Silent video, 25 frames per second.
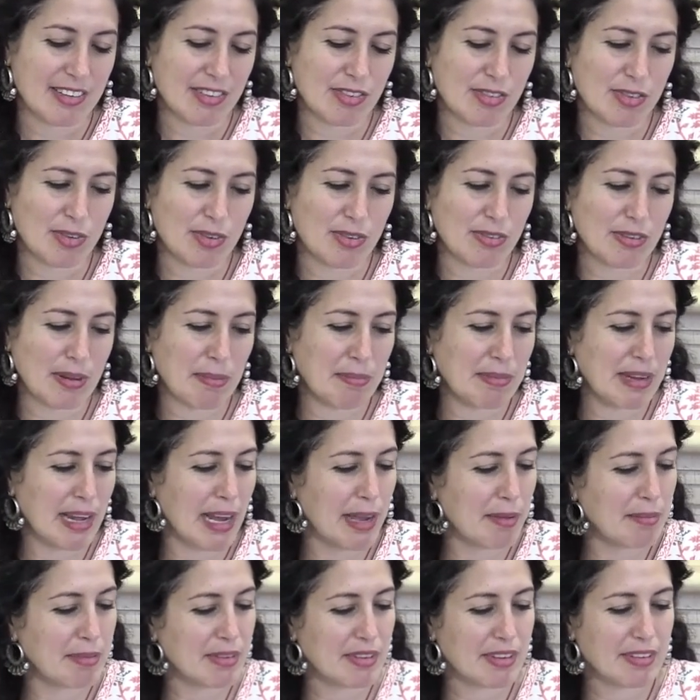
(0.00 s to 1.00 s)
so
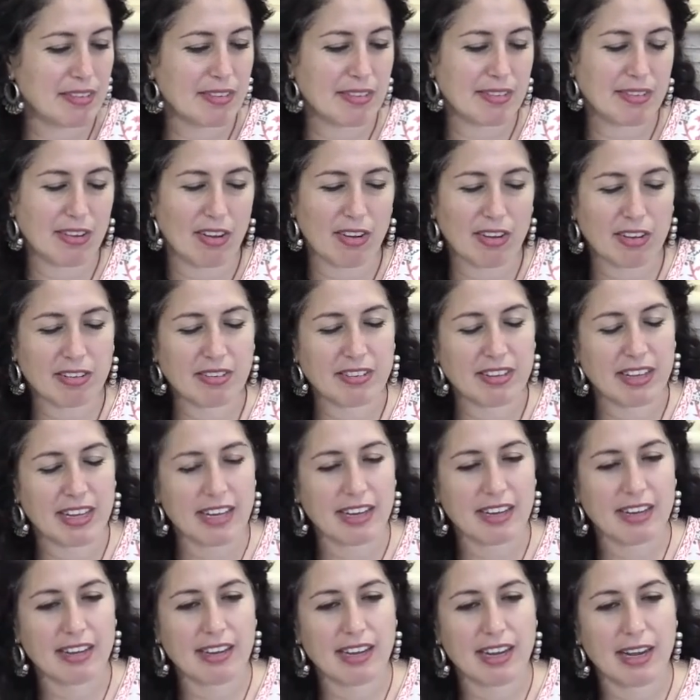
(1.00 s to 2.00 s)
sometimes it's
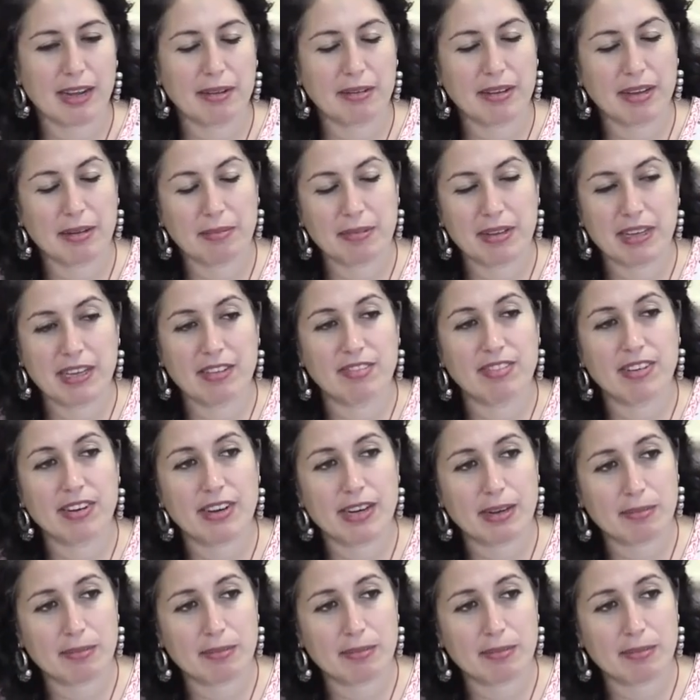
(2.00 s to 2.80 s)
toxic. I, mean, even